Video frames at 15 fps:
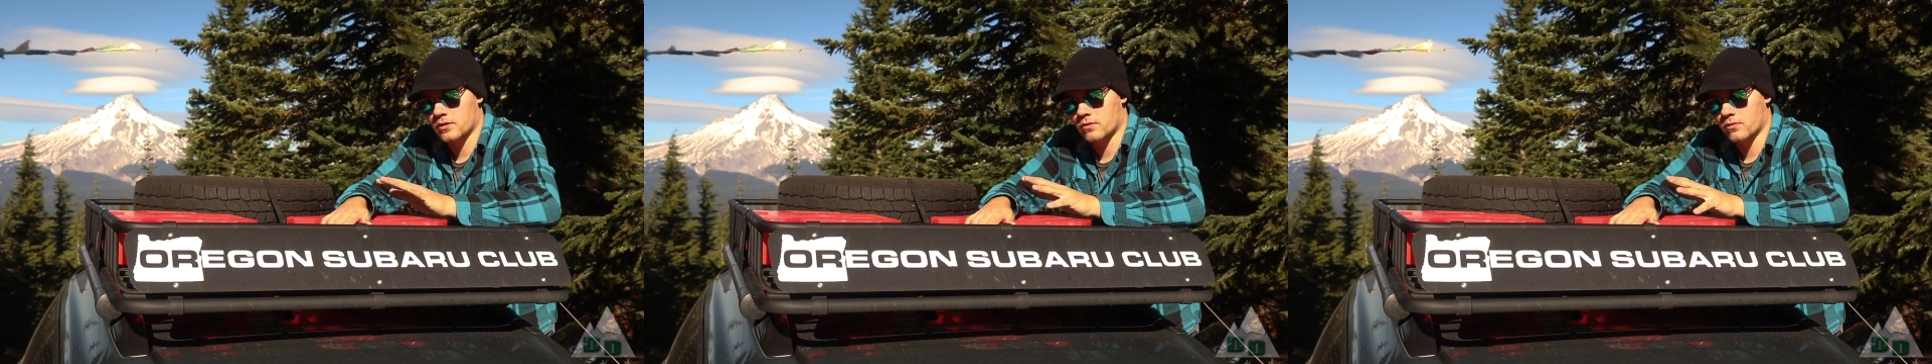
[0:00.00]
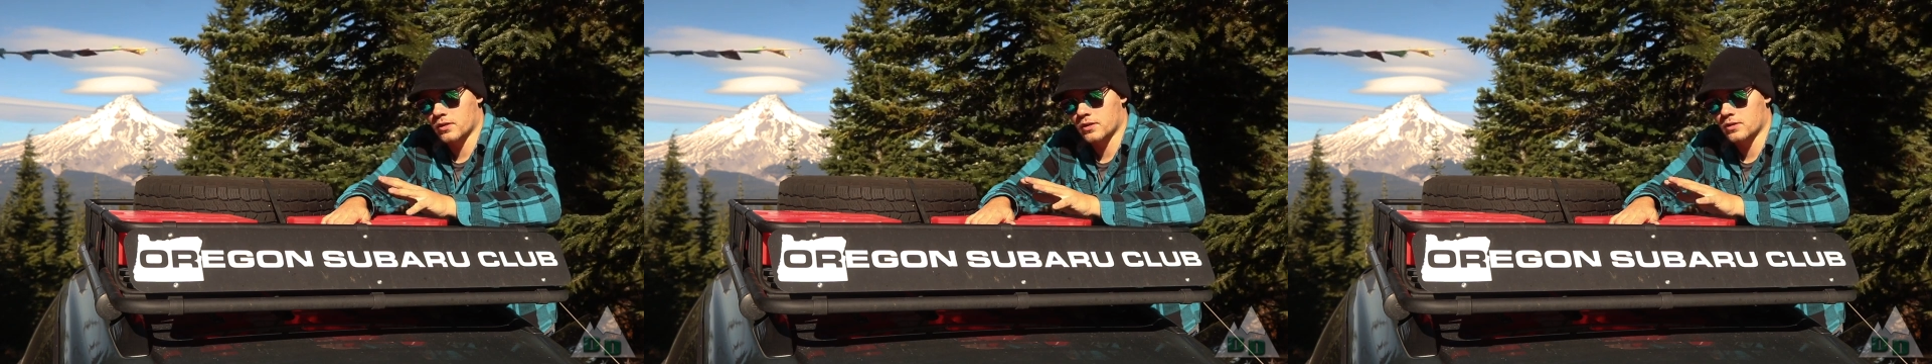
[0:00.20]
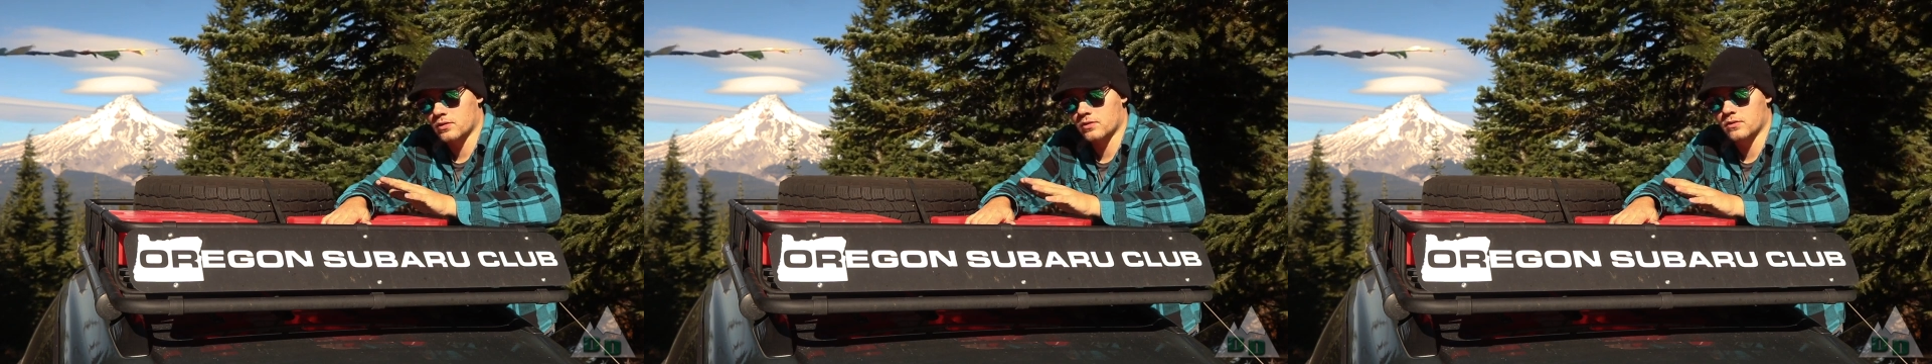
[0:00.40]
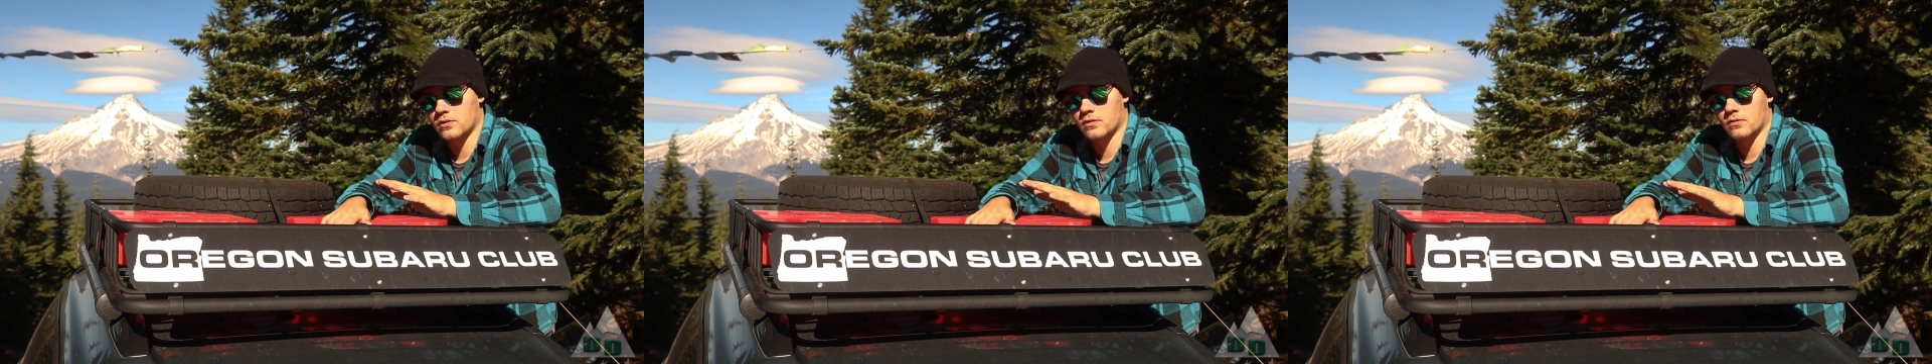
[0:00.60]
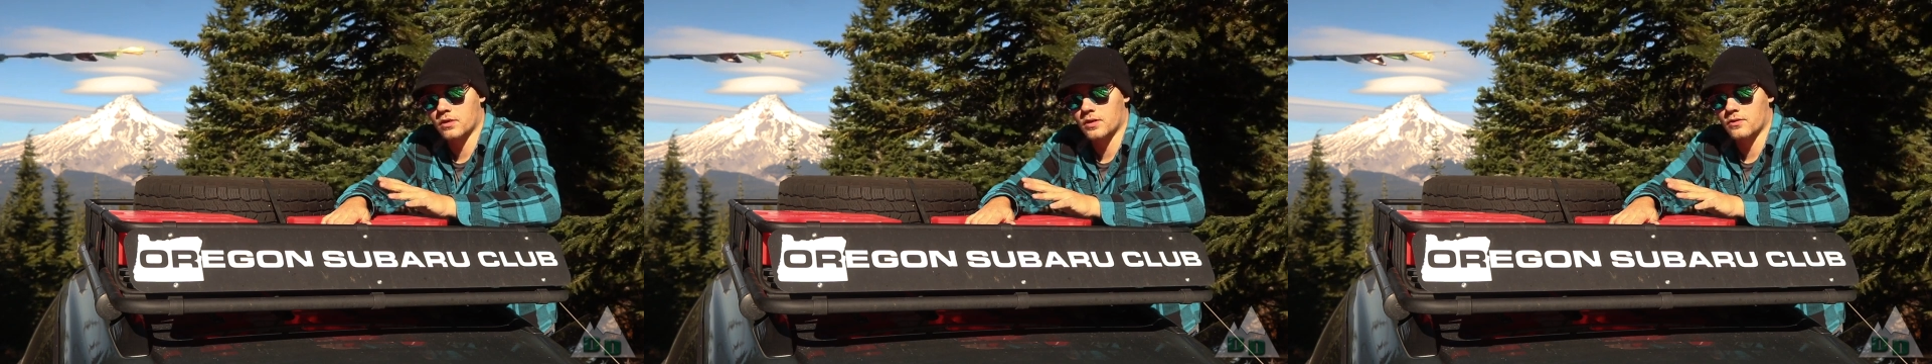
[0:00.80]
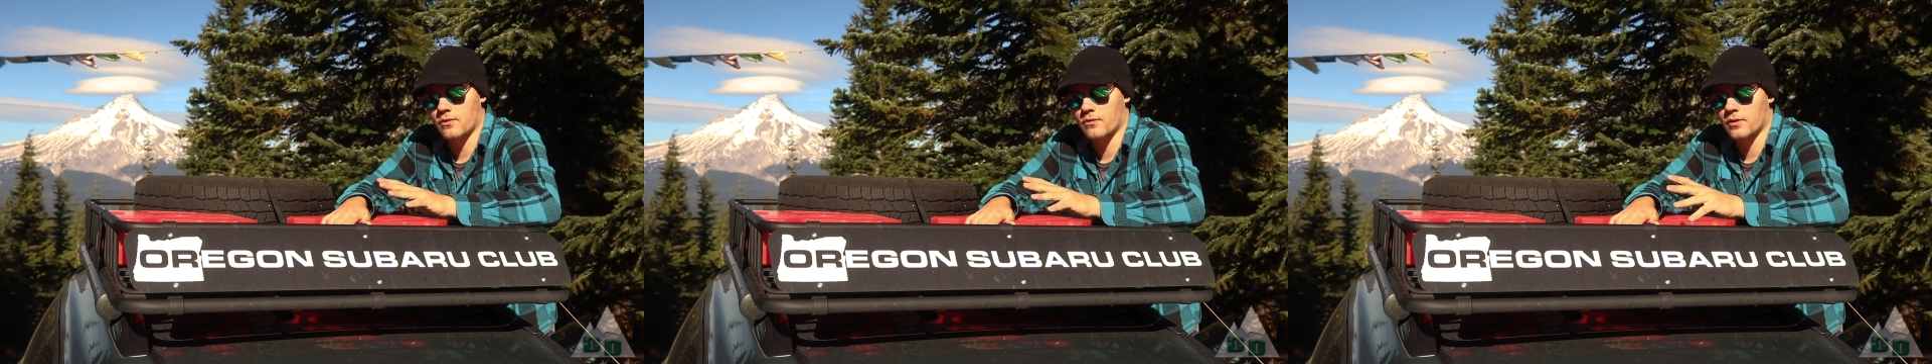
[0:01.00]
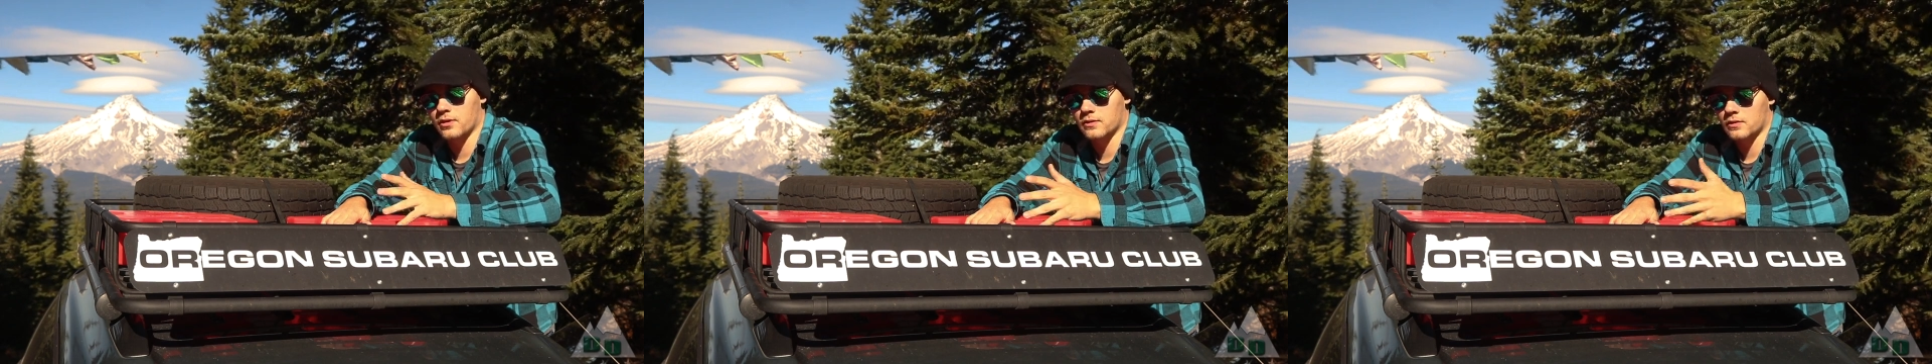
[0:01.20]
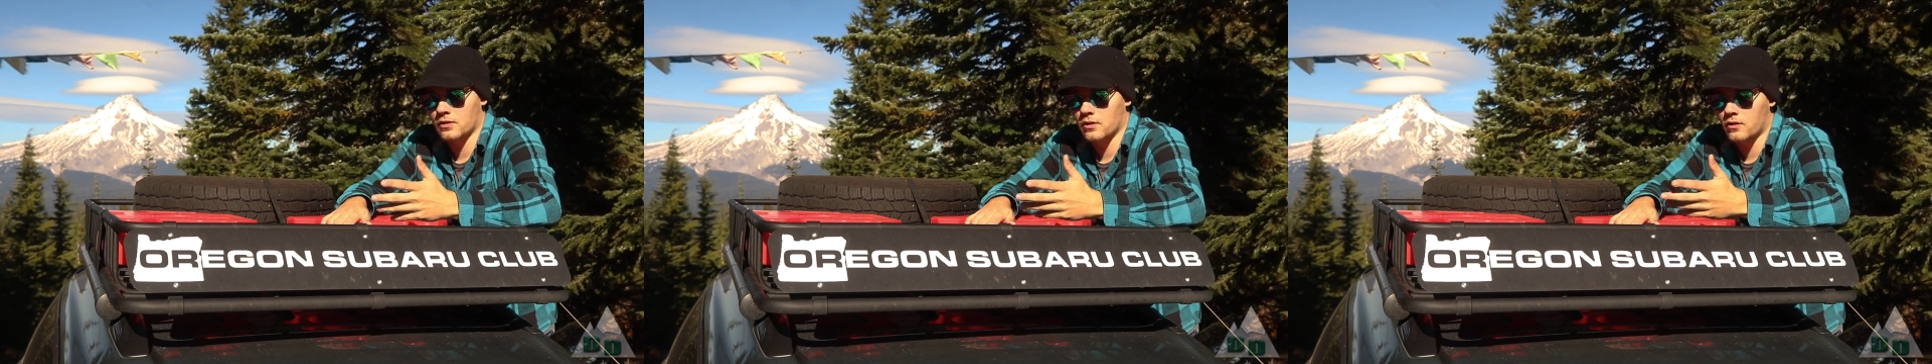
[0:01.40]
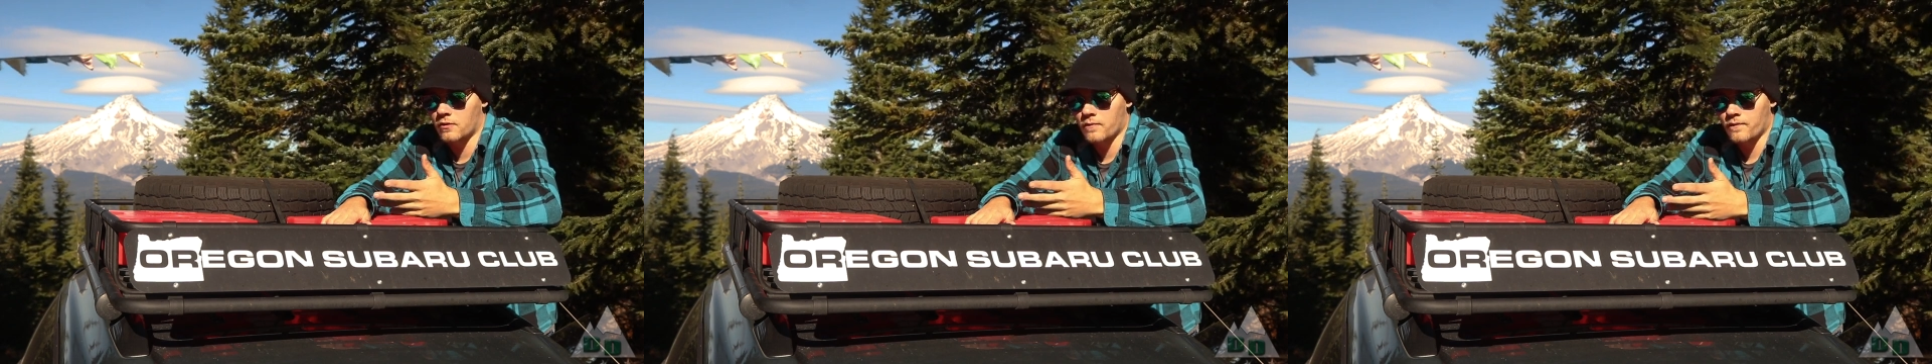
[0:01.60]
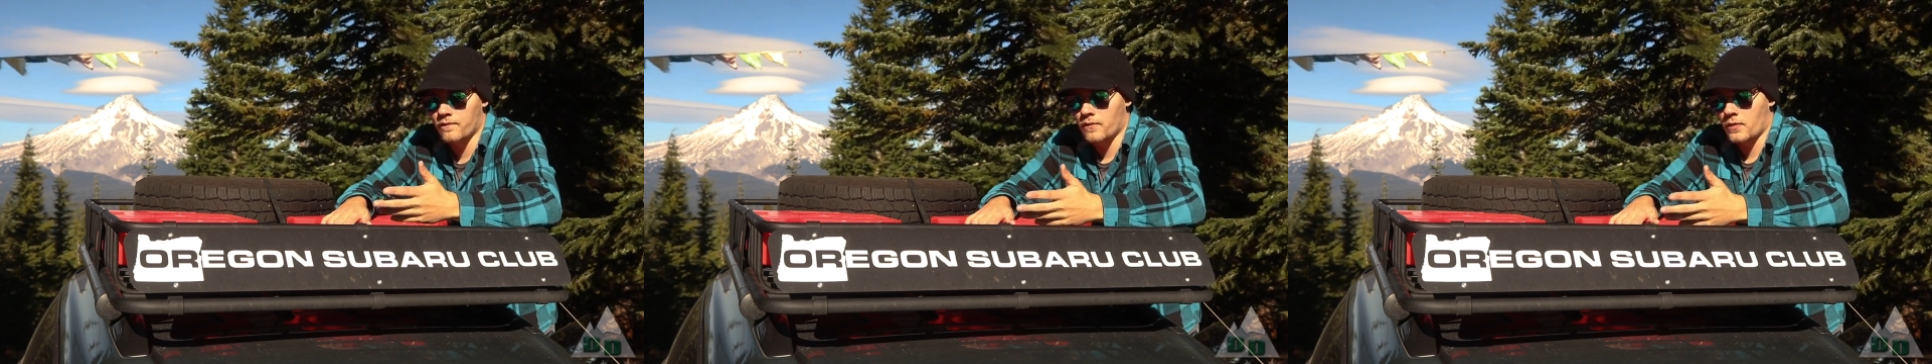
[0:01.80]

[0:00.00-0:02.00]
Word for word: 22, 23. So